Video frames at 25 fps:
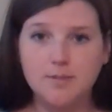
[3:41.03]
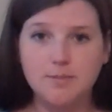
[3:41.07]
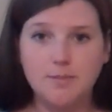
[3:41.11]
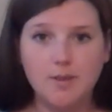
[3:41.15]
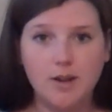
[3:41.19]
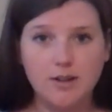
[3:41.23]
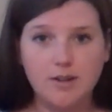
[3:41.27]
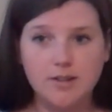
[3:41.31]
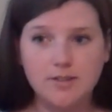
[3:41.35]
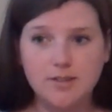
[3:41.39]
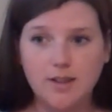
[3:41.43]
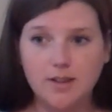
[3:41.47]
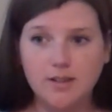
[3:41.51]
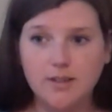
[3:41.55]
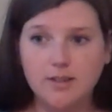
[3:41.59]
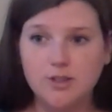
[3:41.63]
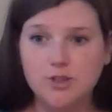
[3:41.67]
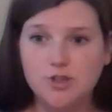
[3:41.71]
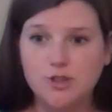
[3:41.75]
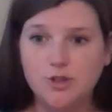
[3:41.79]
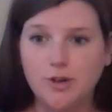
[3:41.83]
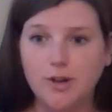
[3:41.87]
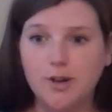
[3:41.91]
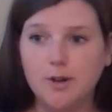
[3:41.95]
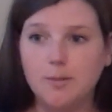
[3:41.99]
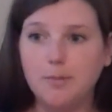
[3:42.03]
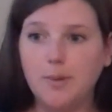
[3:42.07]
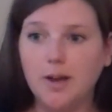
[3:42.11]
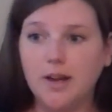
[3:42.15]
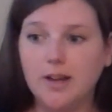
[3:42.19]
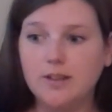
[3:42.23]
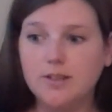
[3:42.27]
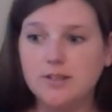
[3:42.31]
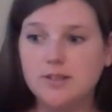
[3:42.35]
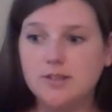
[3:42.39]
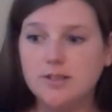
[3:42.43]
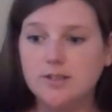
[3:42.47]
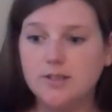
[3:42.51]
I'm not exactly sure,
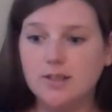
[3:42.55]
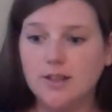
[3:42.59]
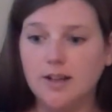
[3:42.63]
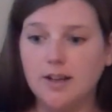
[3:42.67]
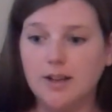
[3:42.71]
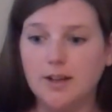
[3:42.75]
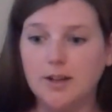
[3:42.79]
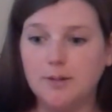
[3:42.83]
but